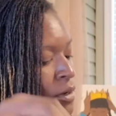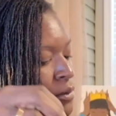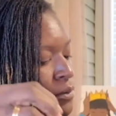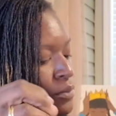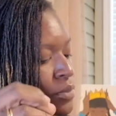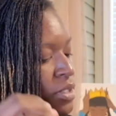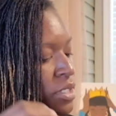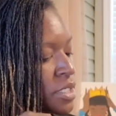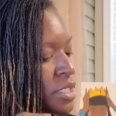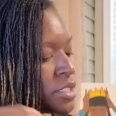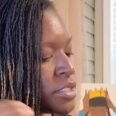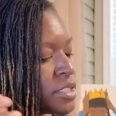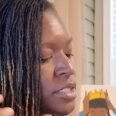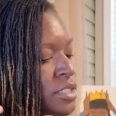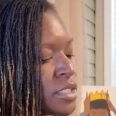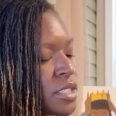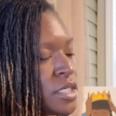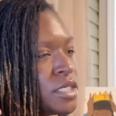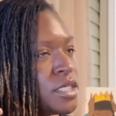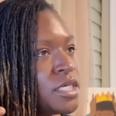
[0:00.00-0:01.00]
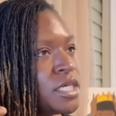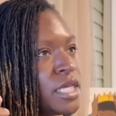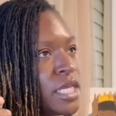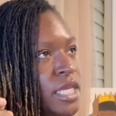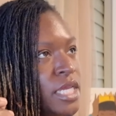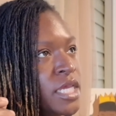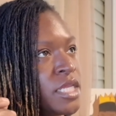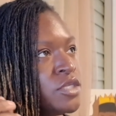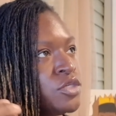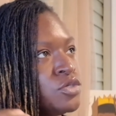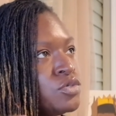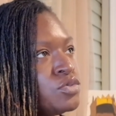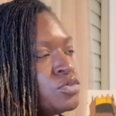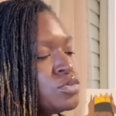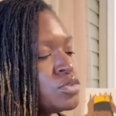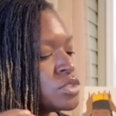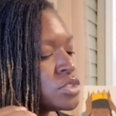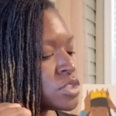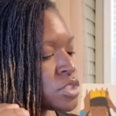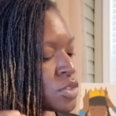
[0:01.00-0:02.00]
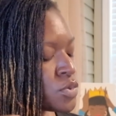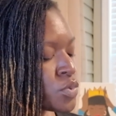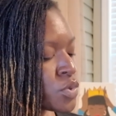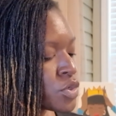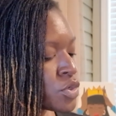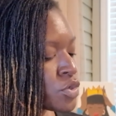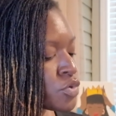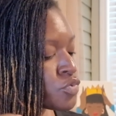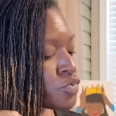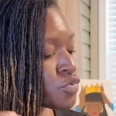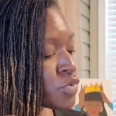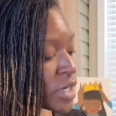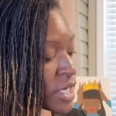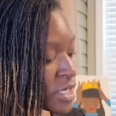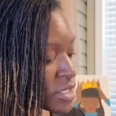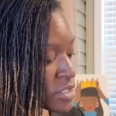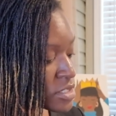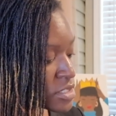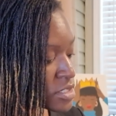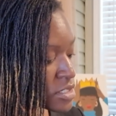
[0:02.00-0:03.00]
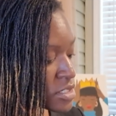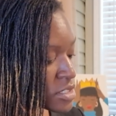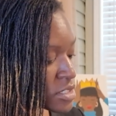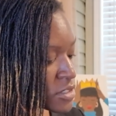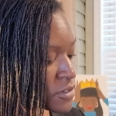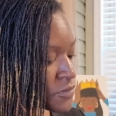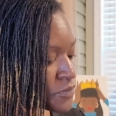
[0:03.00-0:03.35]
But it used the word rest.